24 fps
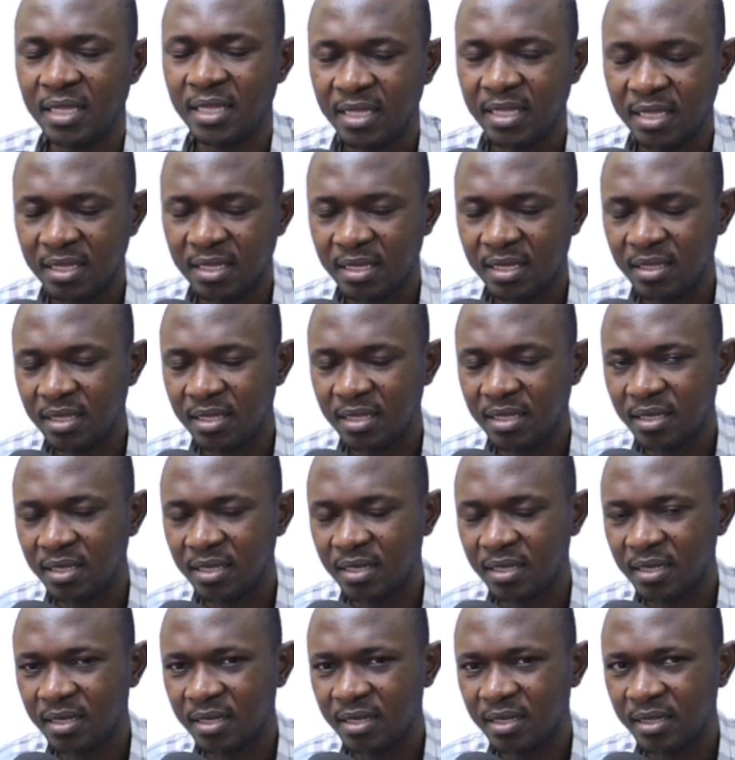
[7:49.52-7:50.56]

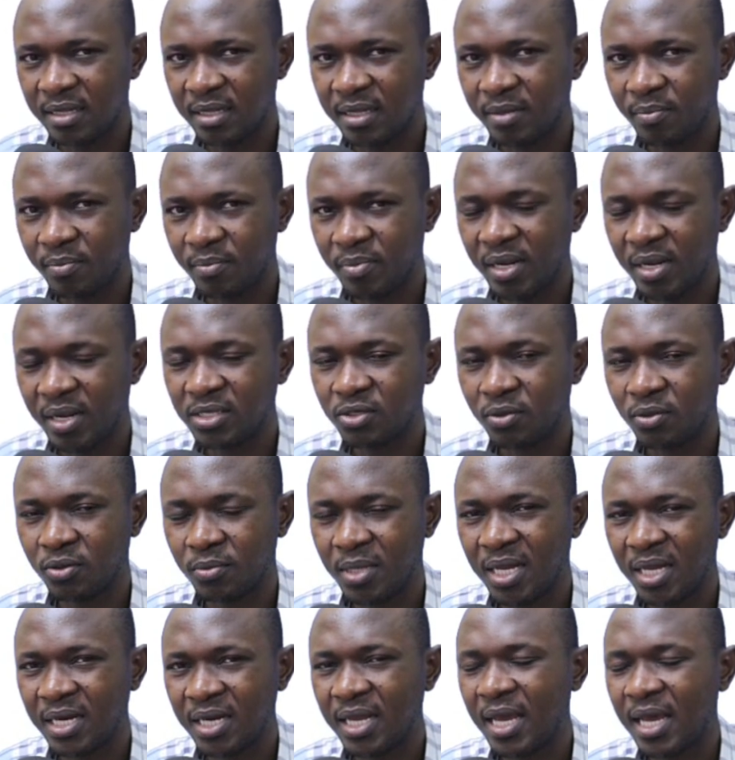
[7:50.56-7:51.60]
once they are
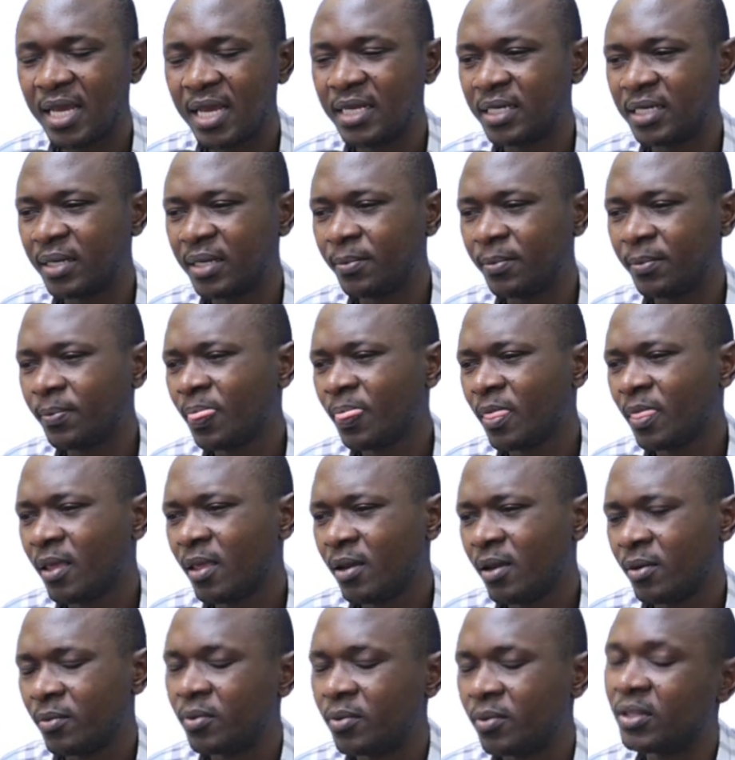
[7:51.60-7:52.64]
noticed, once it is
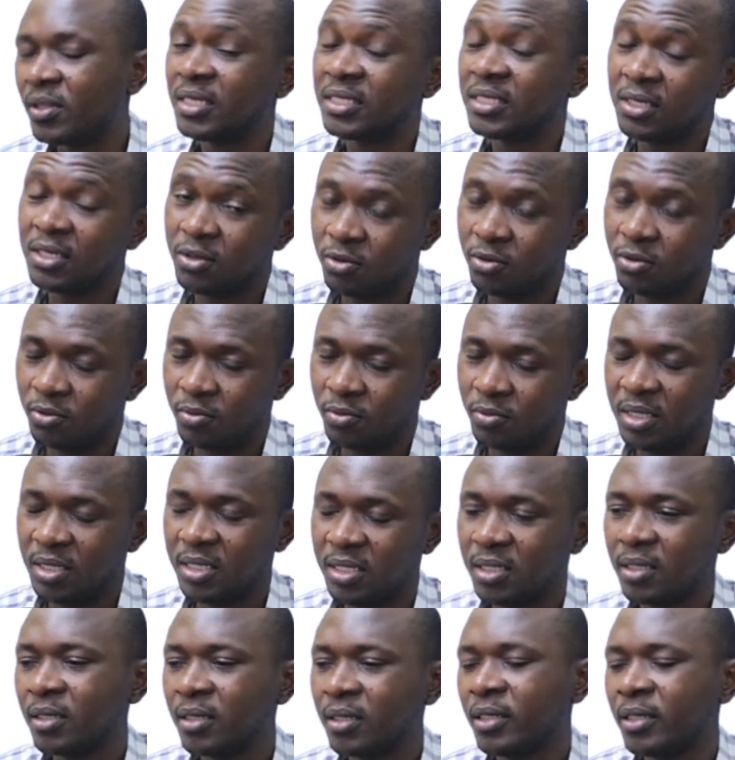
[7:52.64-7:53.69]
noticed that we
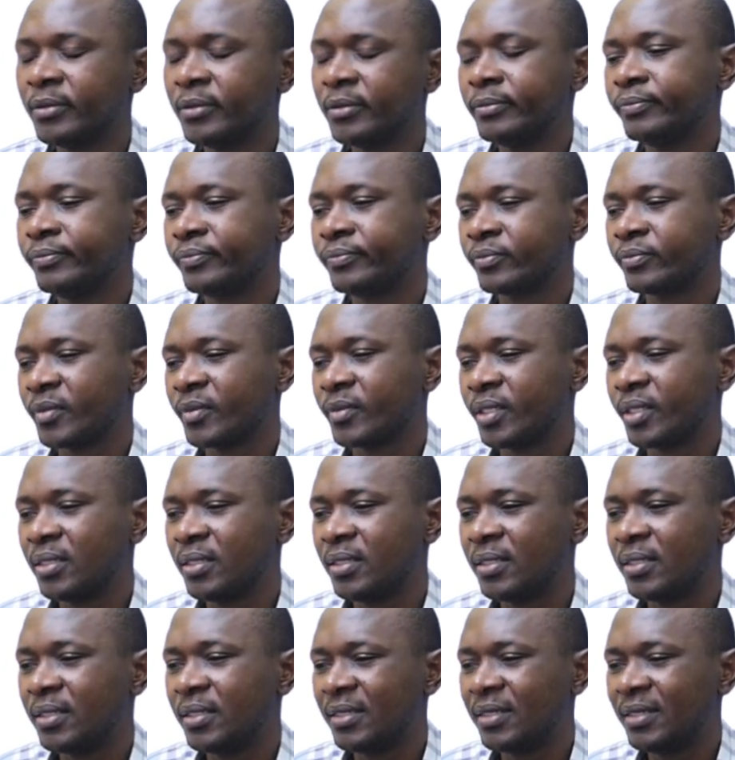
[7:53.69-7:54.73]
have those people, you
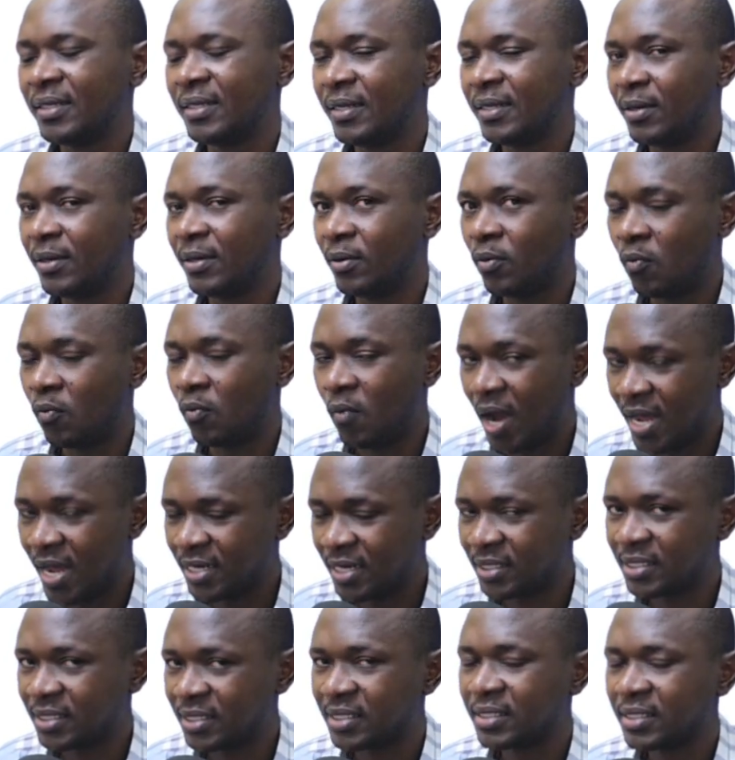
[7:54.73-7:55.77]
planted those people
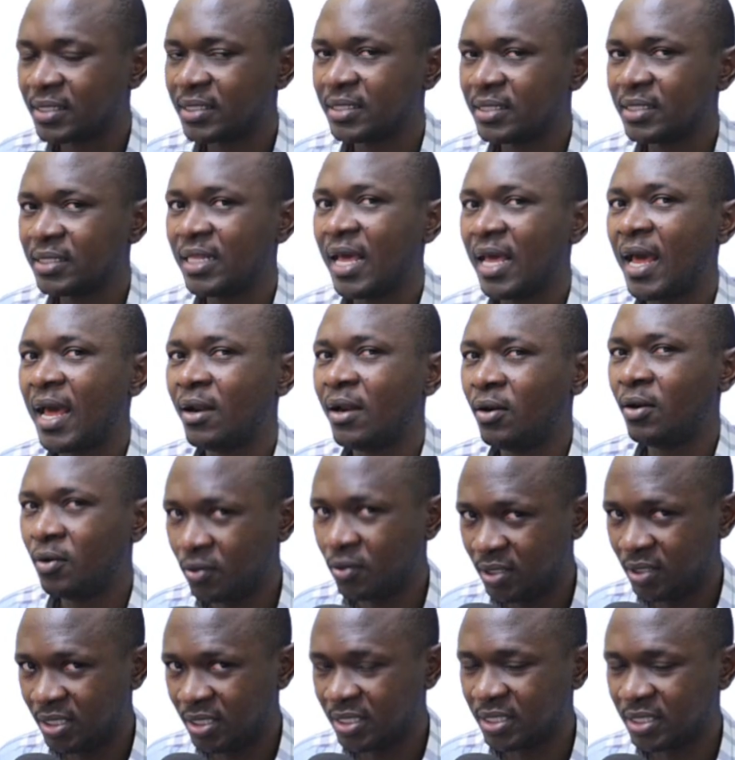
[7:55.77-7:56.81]
in an
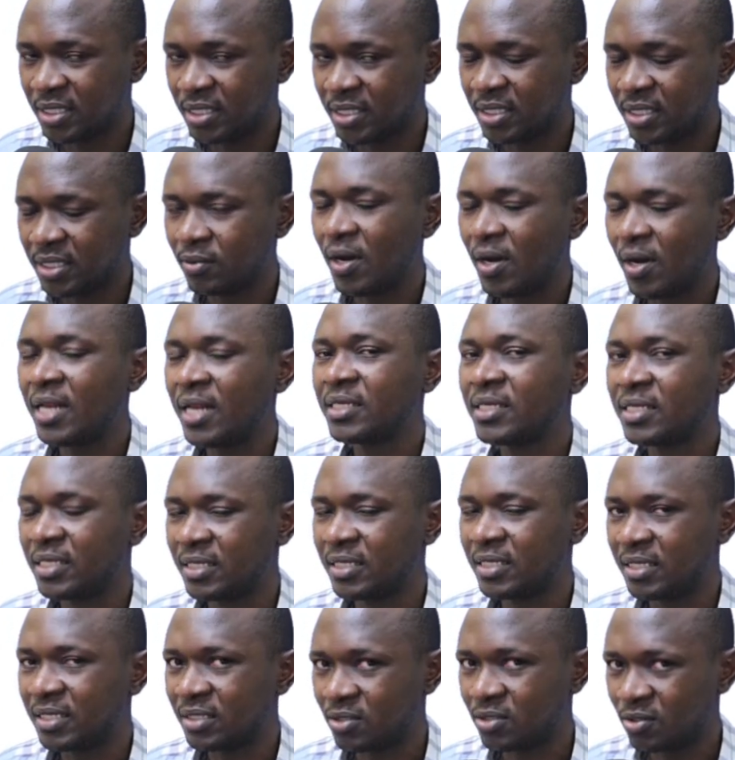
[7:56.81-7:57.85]

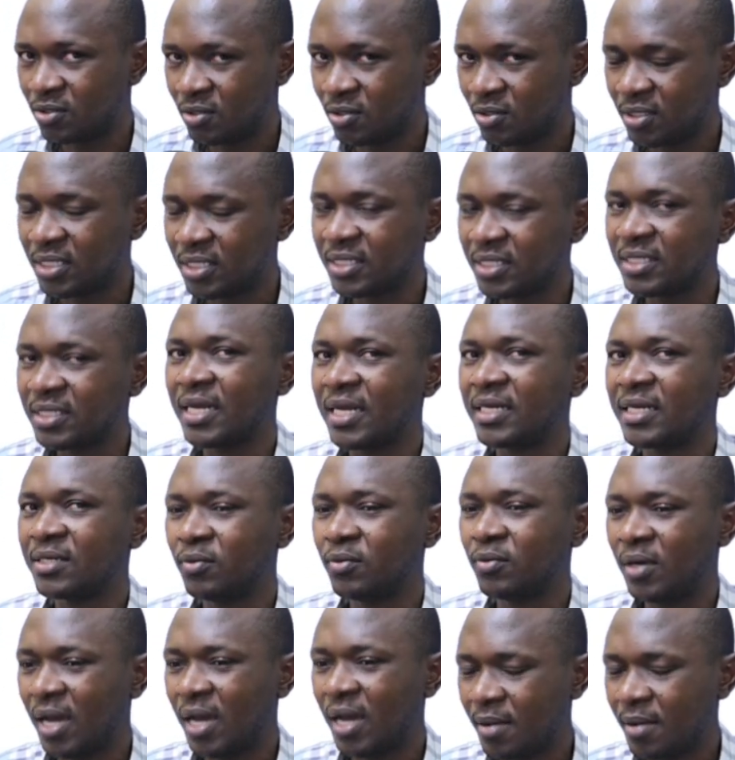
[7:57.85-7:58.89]
auctioneering process,
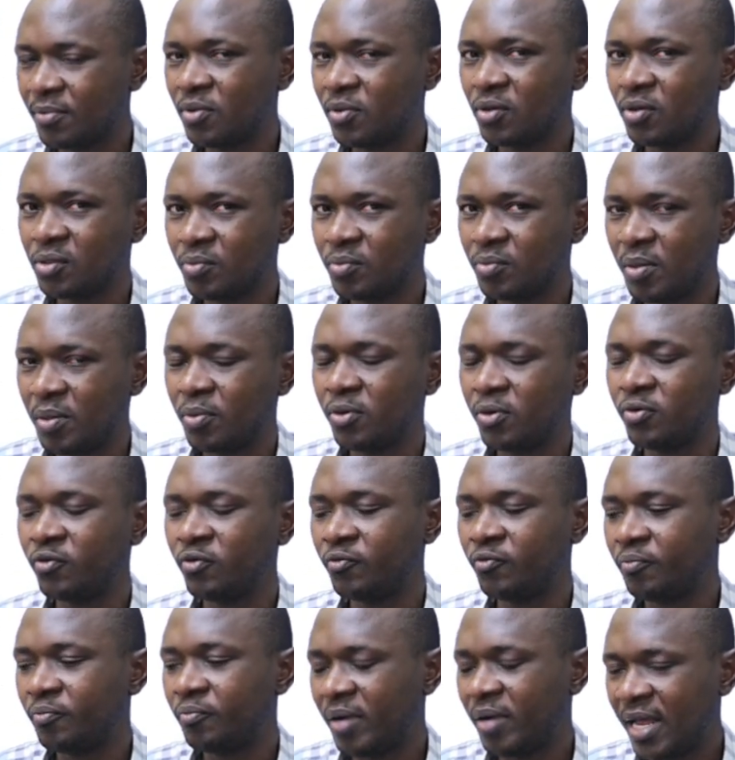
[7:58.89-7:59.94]
then the
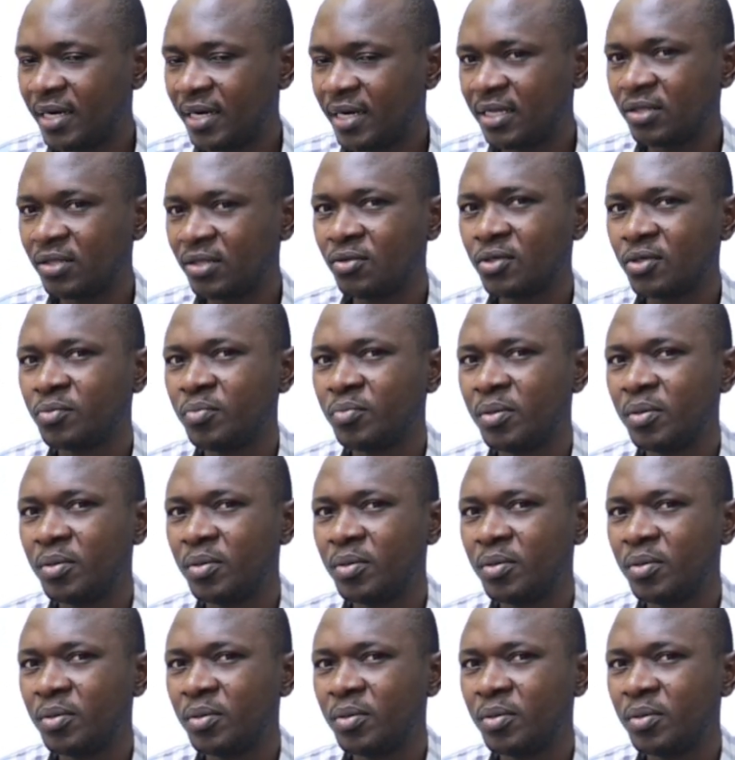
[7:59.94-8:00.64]
whole of that